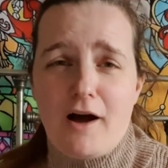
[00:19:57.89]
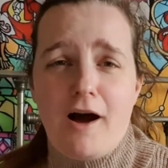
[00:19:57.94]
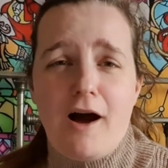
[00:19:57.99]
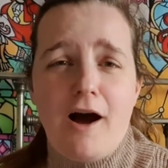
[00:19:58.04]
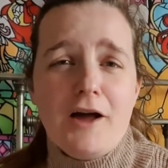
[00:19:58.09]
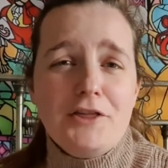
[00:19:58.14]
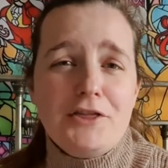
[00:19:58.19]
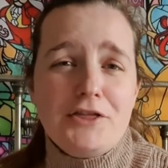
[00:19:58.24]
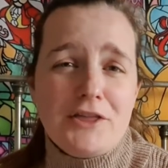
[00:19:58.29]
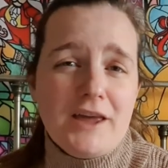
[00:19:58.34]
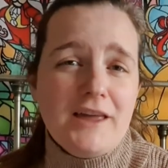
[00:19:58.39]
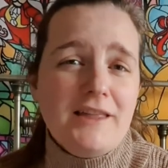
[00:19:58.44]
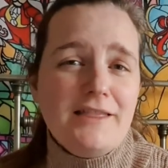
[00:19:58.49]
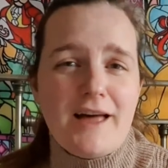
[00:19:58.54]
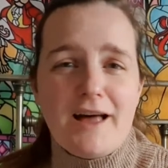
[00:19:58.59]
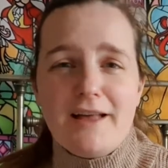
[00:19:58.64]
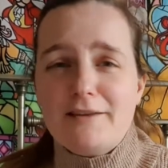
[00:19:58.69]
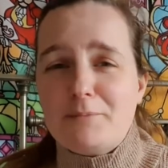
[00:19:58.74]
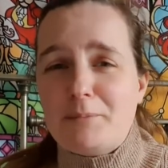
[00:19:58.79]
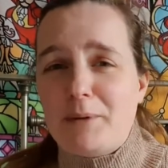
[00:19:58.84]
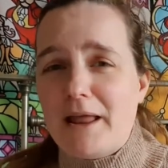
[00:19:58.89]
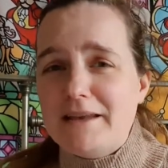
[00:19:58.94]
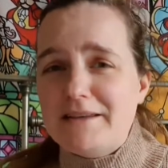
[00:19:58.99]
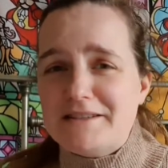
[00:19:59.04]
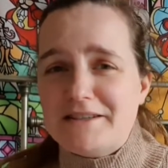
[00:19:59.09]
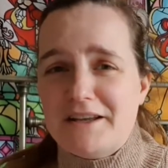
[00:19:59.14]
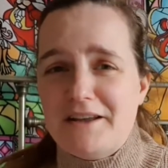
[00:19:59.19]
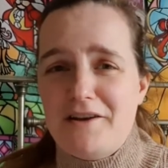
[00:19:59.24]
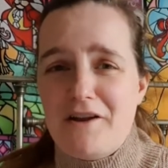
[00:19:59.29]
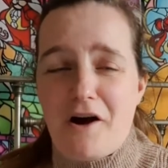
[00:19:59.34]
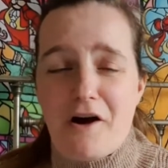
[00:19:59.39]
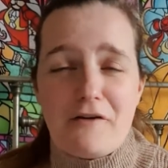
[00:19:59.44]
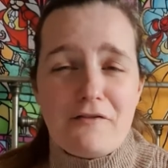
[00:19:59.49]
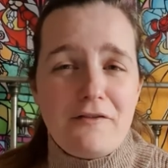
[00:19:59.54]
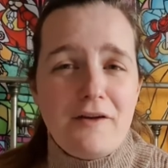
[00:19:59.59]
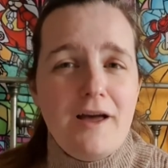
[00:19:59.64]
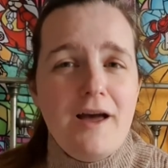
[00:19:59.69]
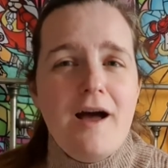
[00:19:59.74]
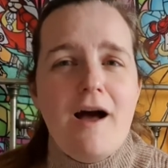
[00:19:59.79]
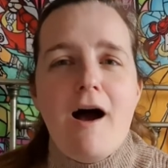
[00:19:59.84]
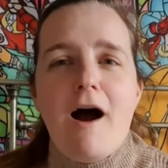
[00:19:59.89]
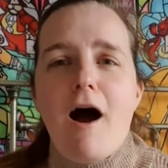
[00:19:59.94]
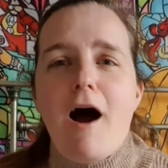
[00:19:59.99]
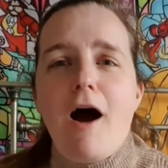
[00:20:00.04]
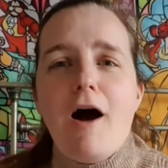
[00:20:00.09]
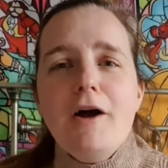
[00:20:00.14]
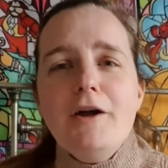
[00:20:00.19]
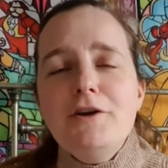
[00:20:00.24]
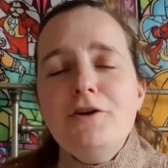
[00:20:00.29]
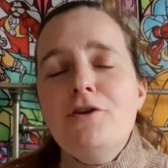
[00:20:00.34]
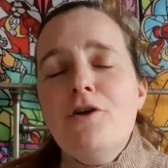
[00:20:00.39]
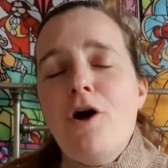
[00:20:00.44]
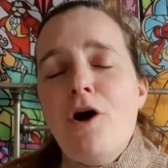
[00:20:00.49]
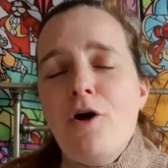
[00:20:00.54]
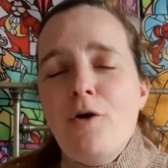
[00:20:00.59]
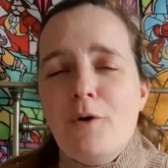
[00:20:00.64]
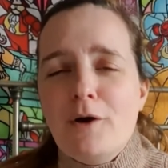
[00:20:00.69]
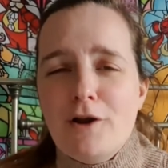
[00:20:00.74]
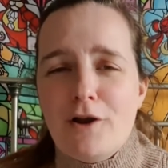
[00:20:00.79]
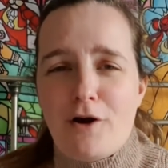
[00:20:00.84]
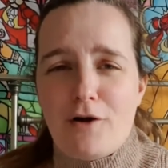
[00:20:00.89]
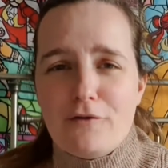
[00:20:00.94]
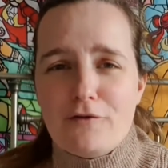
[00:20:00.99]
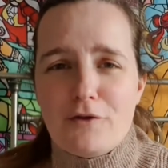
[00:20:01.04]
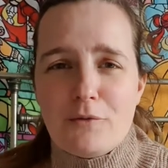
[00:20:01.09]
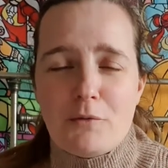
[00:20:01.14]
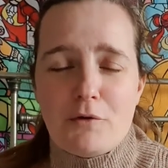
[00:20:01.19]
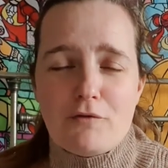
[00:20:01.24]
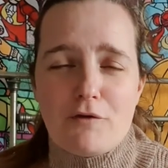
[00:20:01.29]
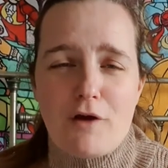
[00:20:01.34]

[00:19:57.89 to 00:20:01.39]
I think that's plenty enough. I know a lot of them are